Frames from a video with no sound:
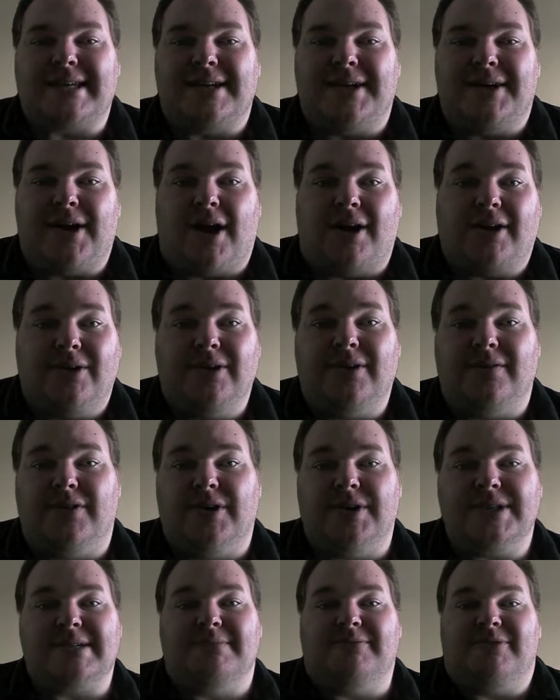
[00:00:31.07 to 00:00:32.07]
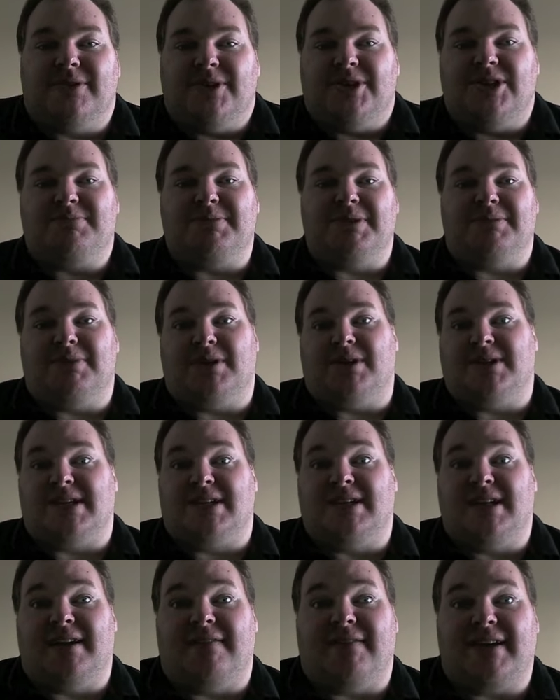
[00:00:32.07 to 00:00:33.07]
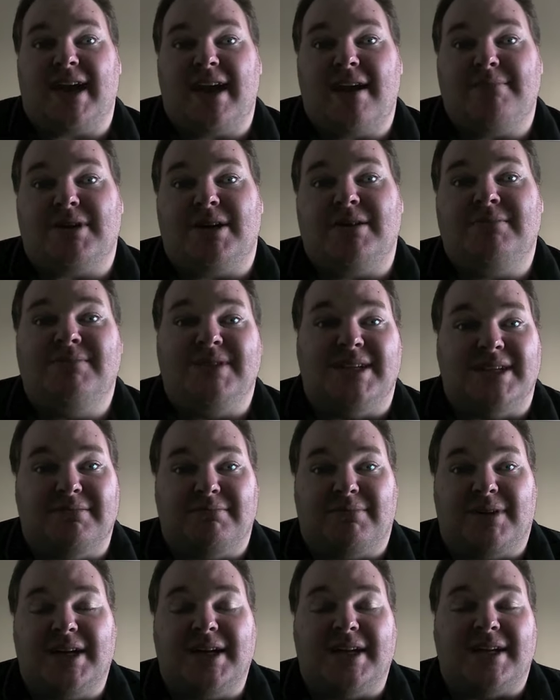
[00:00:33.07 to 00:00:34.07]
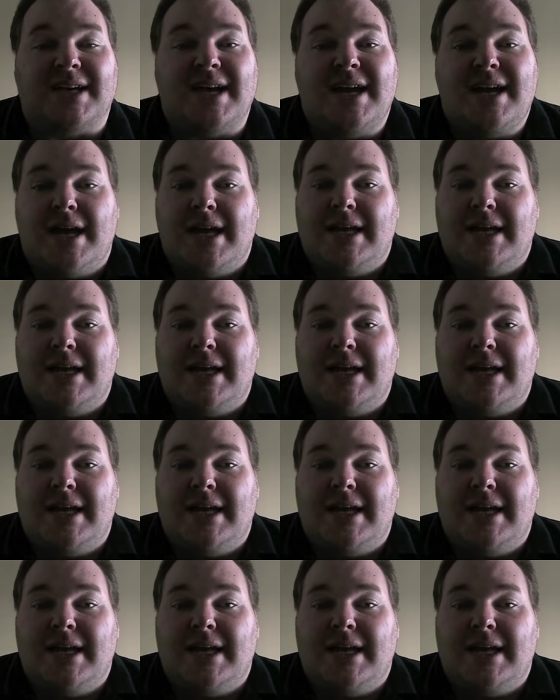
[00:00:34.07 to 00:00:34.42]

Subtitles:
so I could have got some footage, but because I didn't have the camera, didn't bring it.